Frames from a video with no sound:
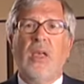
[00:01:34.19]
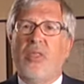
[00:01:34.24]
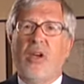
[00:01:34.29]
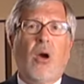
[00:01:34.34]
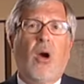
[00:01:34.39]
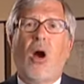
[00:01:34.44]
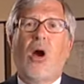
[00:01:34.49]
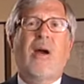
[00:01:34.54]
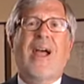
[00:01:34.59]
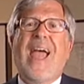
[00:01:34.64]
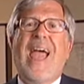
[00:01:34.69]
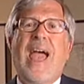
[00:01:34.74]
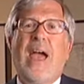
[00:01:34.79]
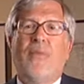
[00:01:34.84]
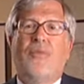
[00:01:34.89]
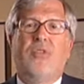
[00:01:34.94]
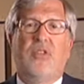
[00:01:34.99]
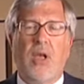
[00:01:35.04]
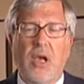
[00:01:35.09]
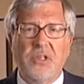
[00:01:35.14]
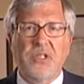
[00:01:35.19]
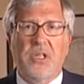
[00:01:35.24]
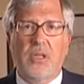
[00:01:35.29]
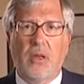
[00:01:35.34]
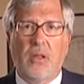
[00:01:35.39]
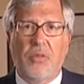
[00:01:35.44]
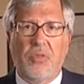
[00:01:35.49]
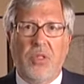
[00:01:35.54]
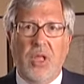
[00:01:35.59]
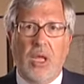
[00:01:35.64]
There are a half dozen
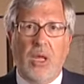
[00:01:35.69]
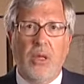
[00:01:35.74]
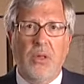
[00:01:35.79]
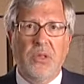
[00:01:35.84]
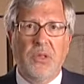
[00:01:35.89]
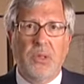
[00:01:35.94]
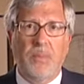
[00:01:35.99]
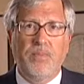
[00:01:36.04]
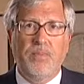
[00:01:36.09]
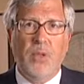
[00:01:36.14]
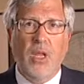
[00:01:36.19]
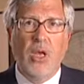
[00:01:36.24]
of these,